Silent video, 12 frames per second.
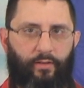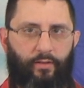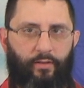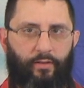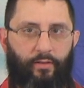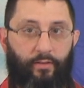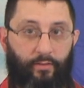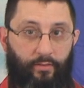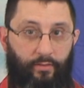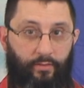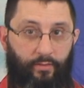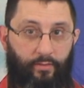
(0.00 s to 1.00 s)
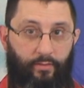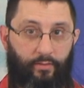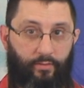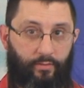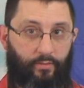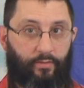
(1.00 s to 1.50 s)

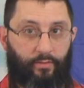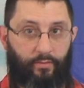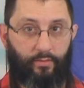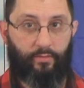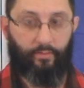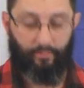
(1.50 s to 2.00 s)
No one is speaking in this clip.